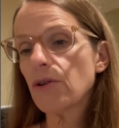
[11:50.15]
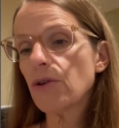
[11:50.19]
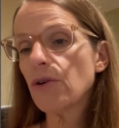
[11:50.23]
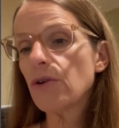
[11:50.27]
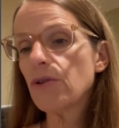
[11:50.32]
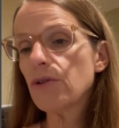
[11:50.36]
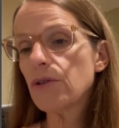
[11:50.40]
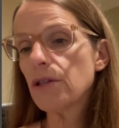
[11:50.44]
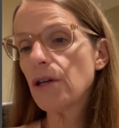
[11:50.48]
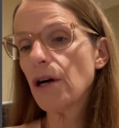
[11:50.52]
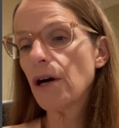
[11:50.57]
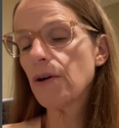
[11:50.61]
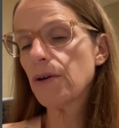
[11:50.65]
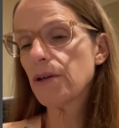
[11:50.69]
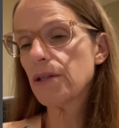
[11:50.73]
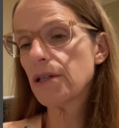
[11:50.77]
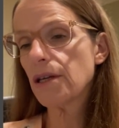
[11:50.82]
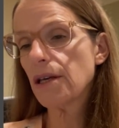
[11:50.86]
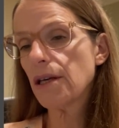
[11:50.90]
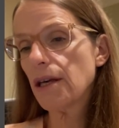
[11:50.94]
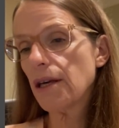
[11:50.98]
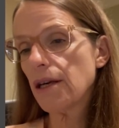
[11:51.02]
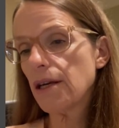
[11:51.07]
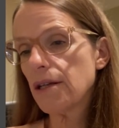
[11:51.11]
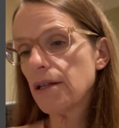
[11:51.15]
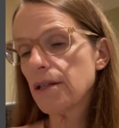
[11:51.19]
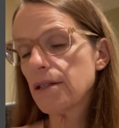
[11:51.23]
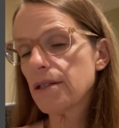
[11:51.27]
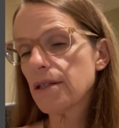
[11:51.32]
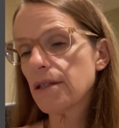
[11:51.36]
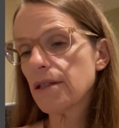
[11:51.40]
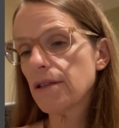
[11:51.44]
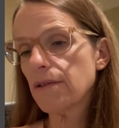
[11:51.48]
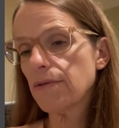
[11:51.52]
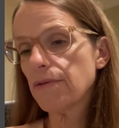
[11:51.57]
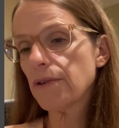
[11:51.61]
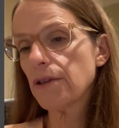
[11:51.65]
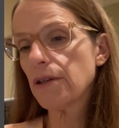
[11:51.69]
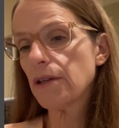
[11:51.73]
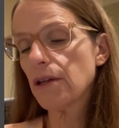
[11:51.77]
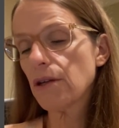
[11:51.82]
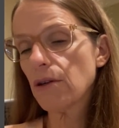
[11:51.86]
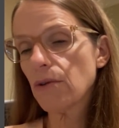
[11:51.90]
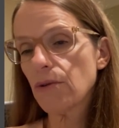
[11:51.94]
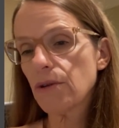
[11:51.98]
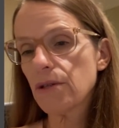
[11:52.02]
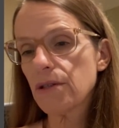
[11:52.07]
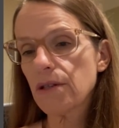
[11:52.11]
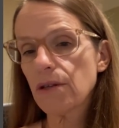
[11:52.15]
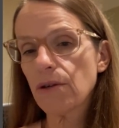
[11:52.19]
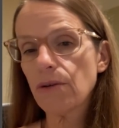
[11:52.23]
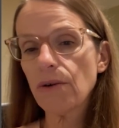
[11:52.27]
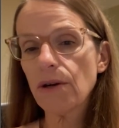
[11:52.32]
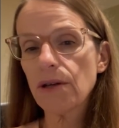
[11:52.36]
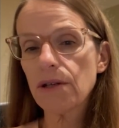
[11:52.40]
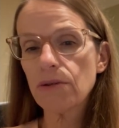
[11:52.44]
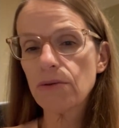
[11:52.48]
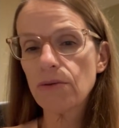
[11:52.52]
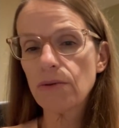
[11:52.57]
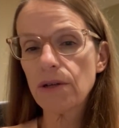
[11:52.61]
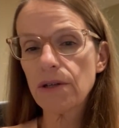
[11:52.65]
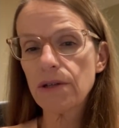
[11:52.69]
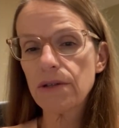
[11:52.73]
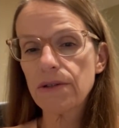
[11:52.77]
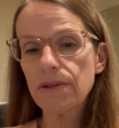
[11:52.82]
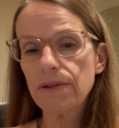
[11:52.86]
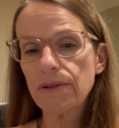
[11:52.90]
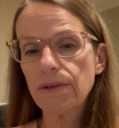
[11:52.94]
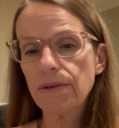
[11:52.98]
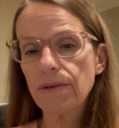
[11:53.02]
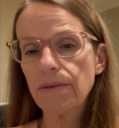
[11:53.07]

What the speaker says: could now indicate a significant increase in credit risk.